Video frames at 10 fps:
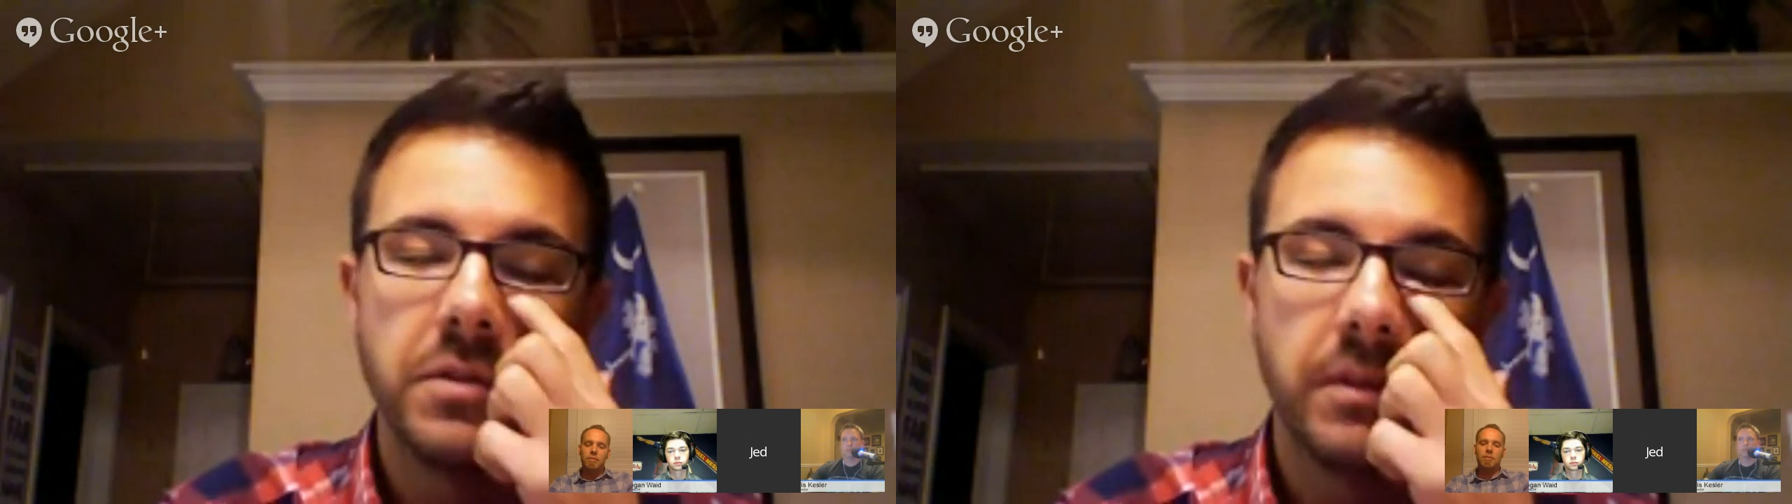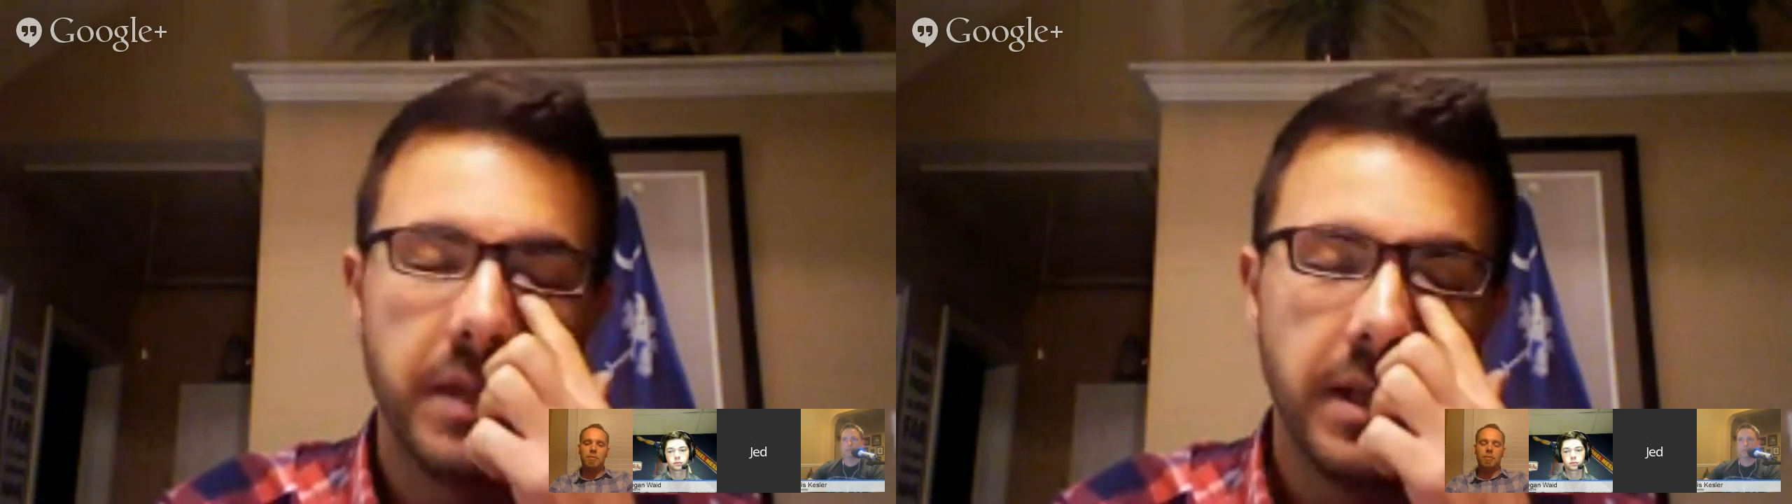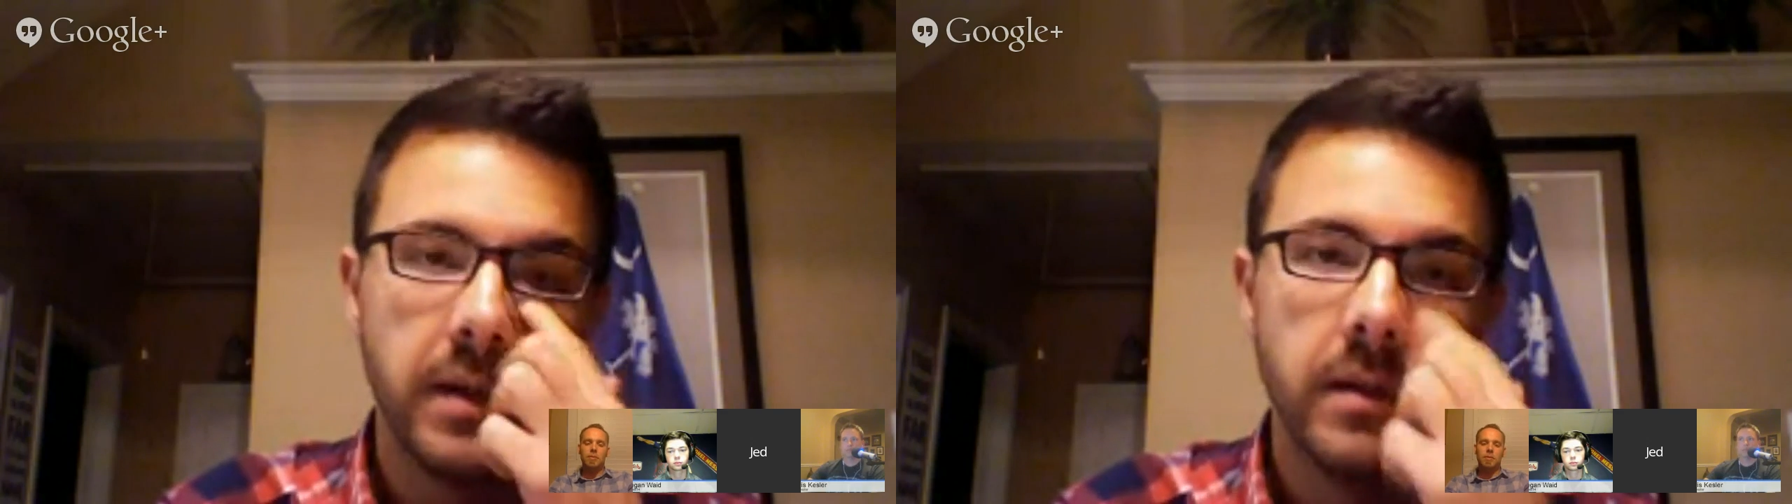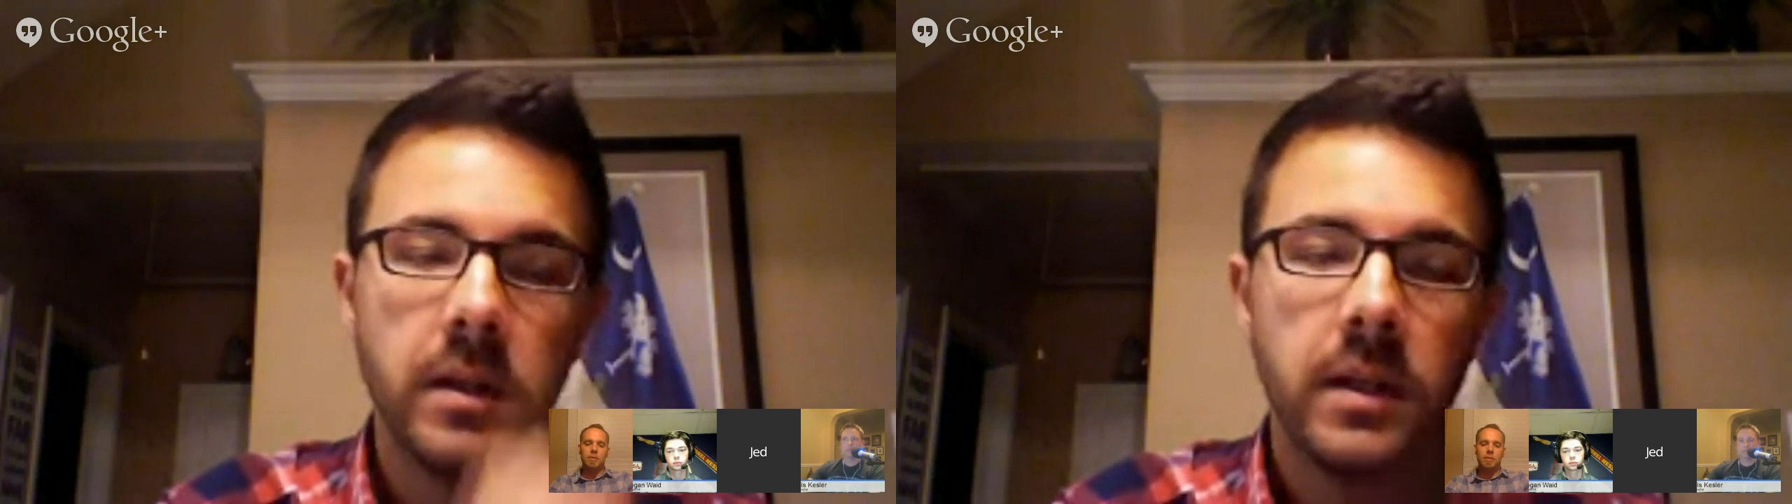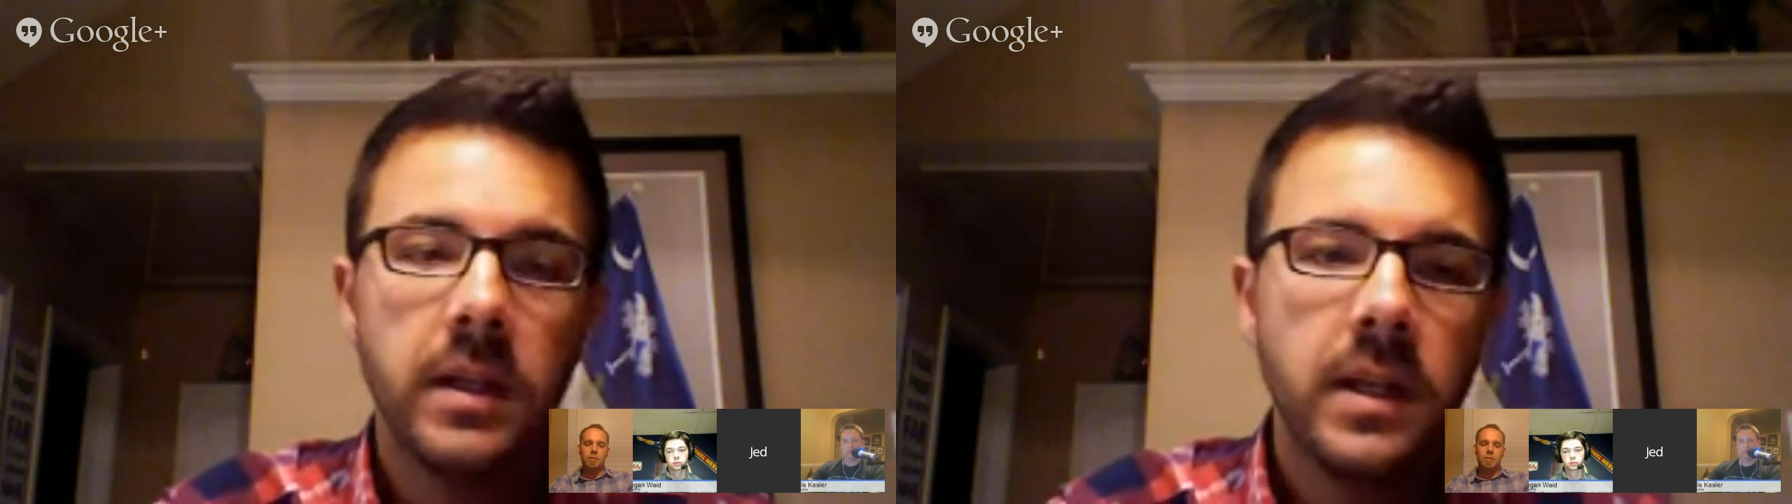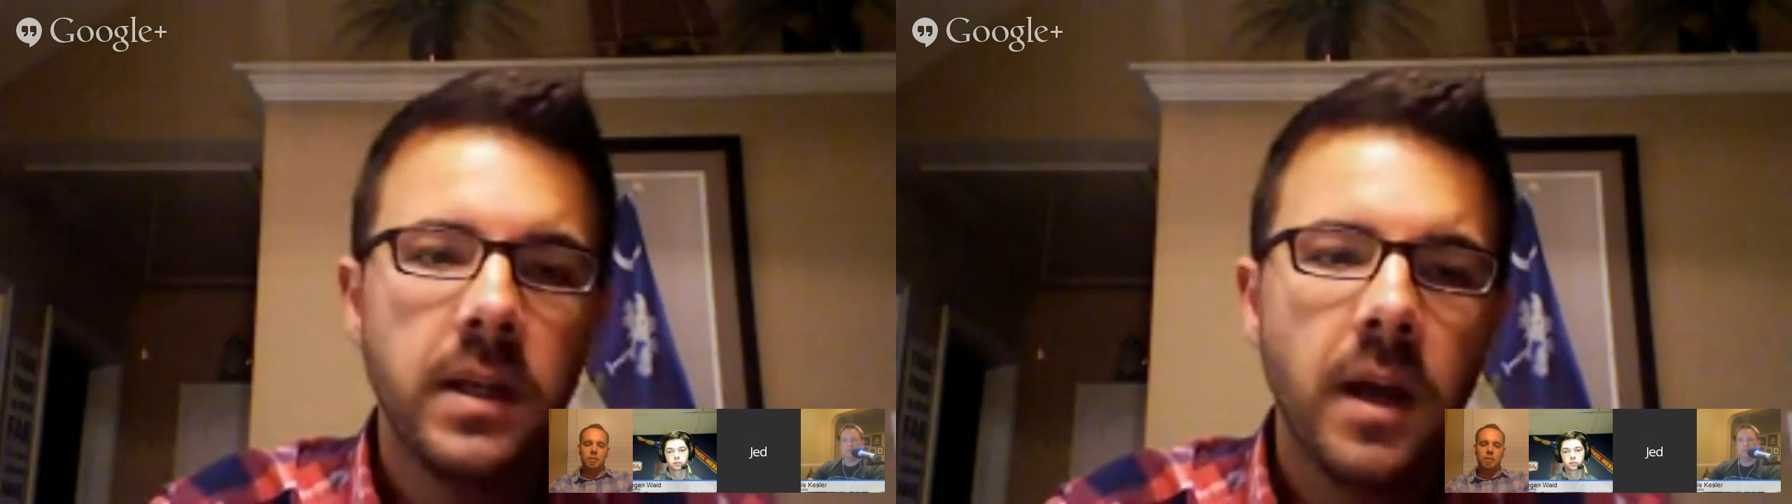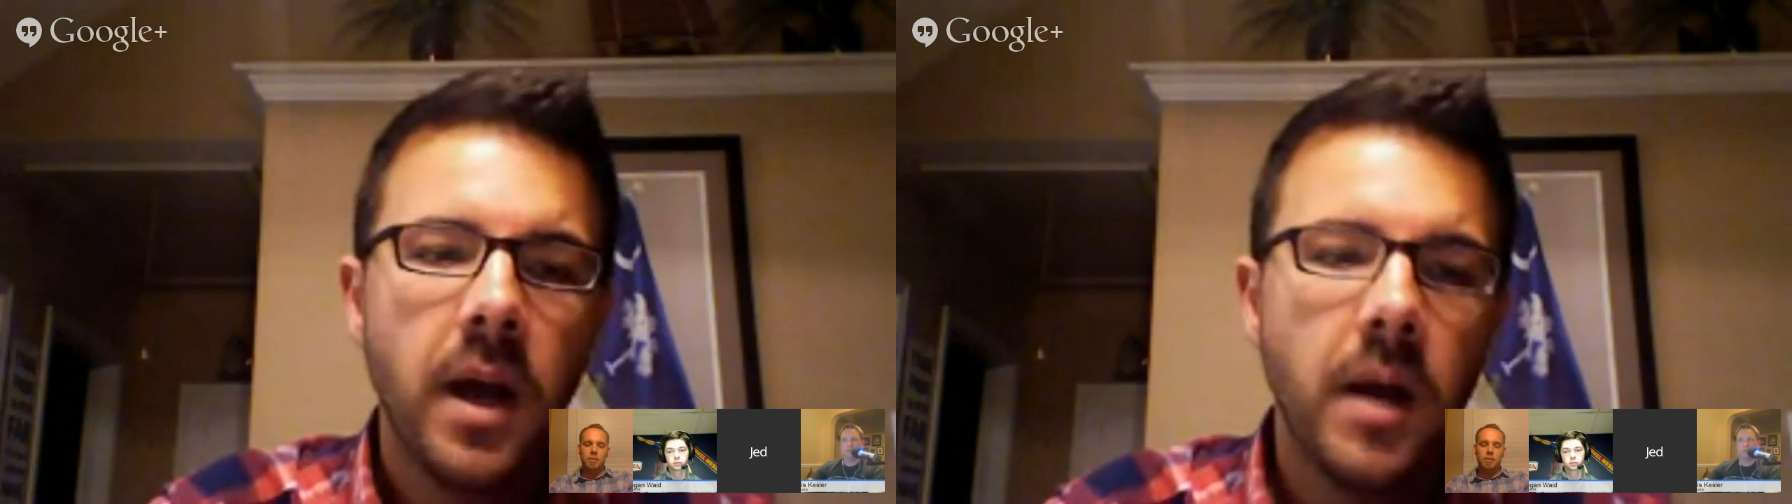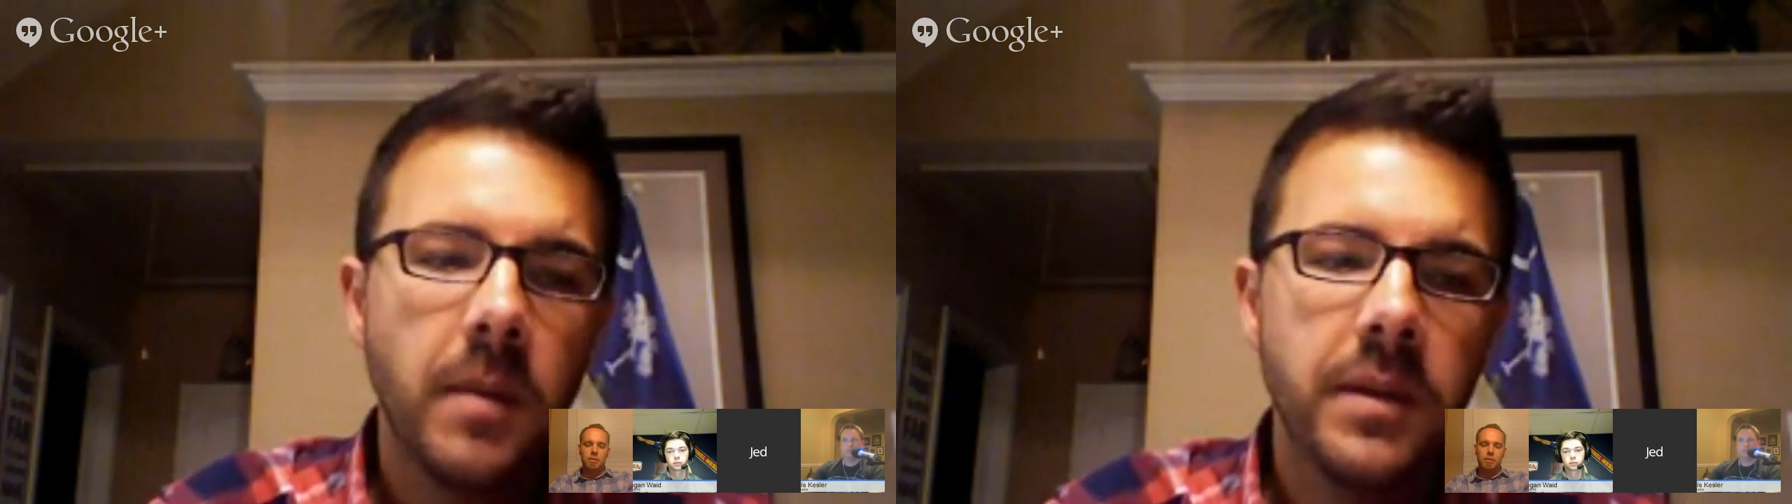of the Year.
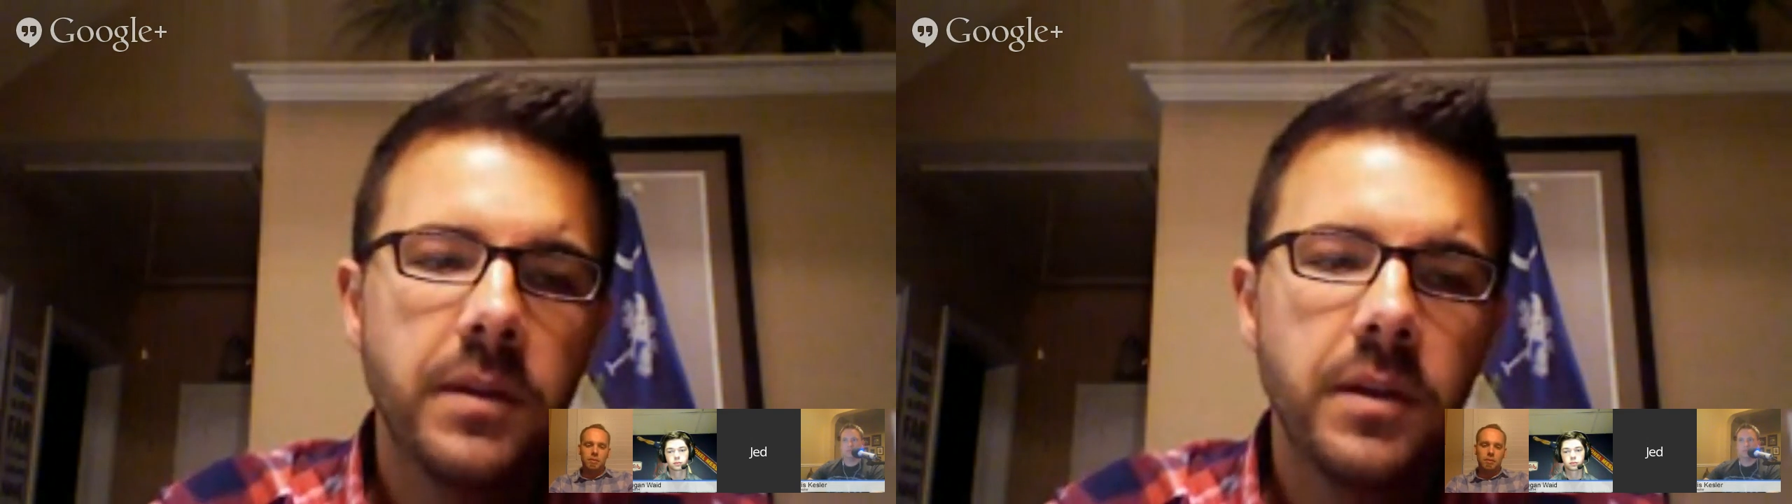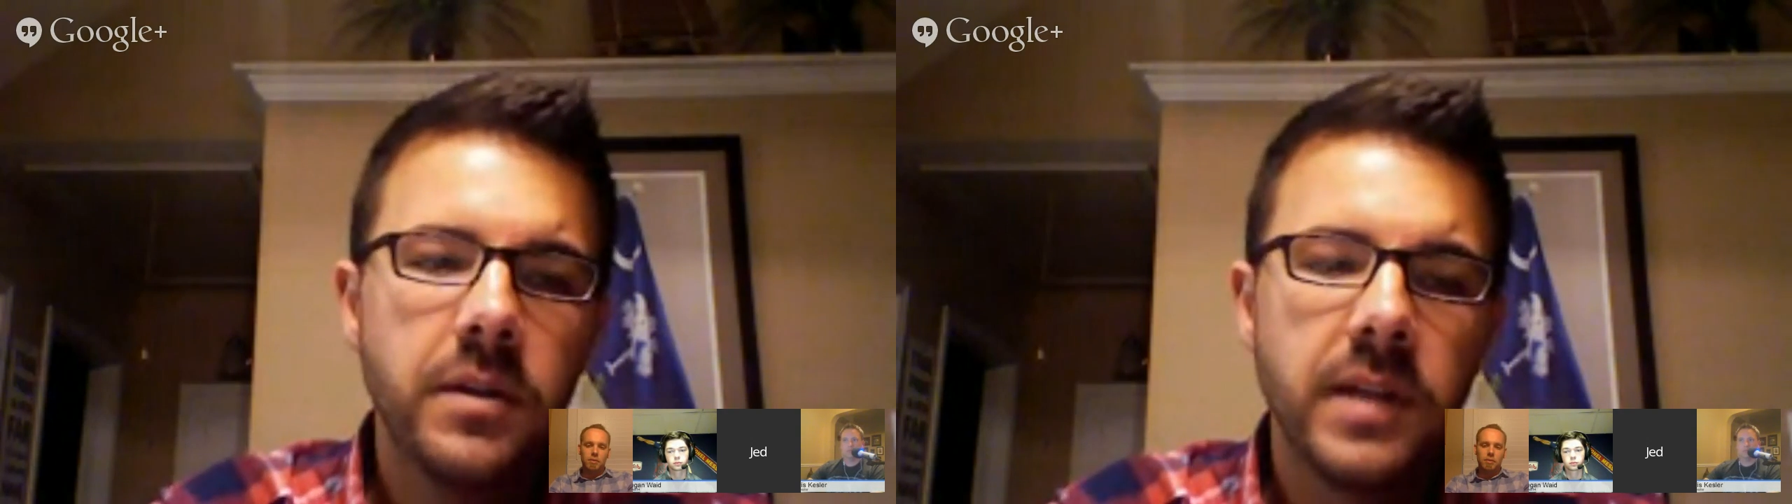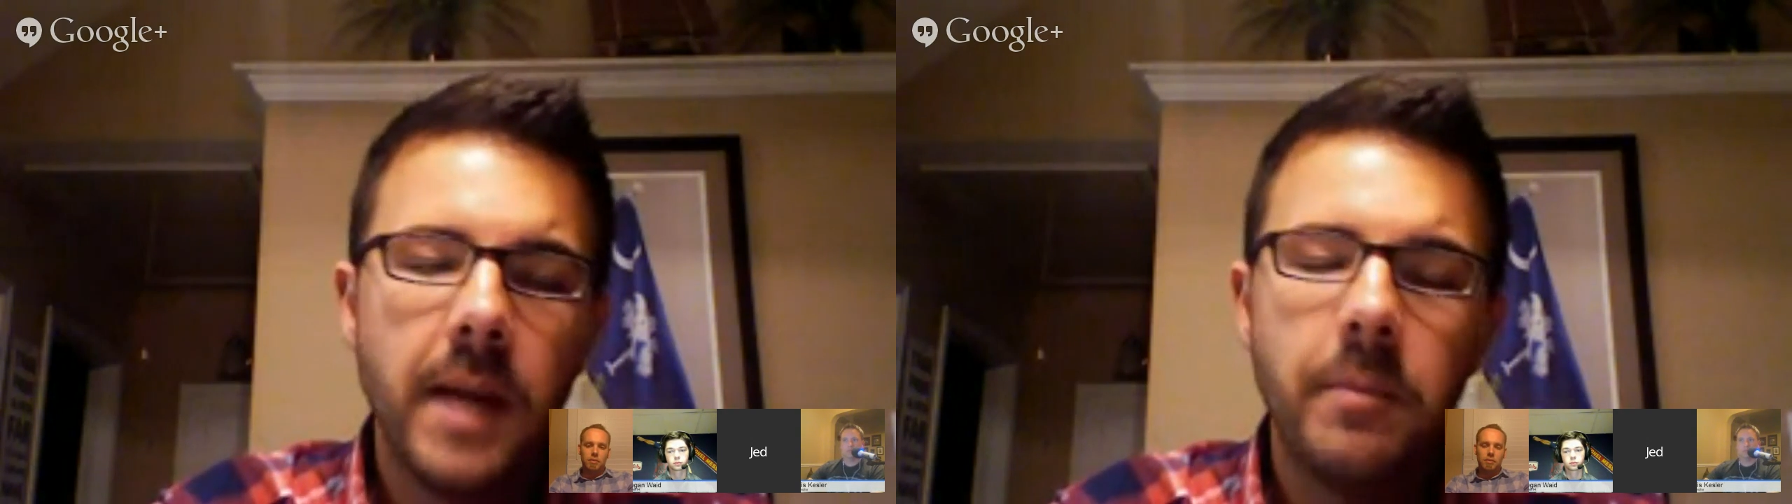And then there's an